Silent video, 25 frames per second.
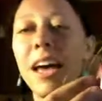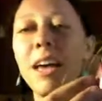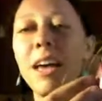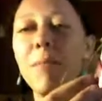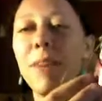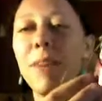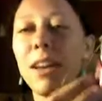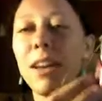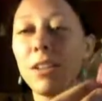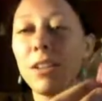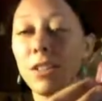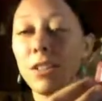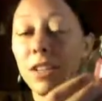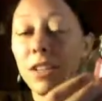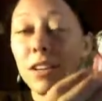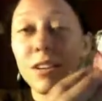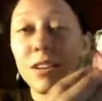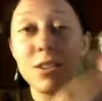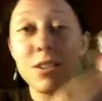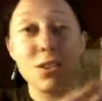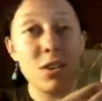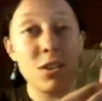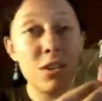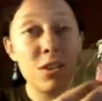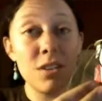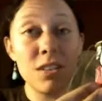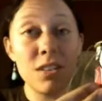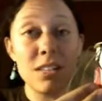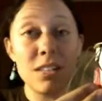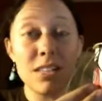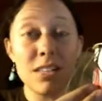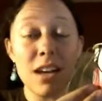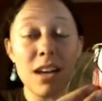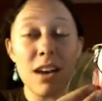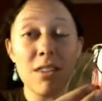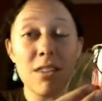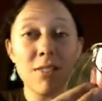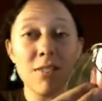am actually going to turn this
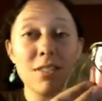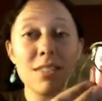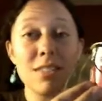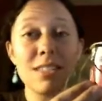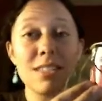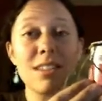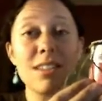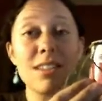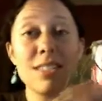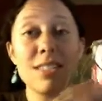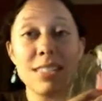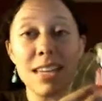off and start a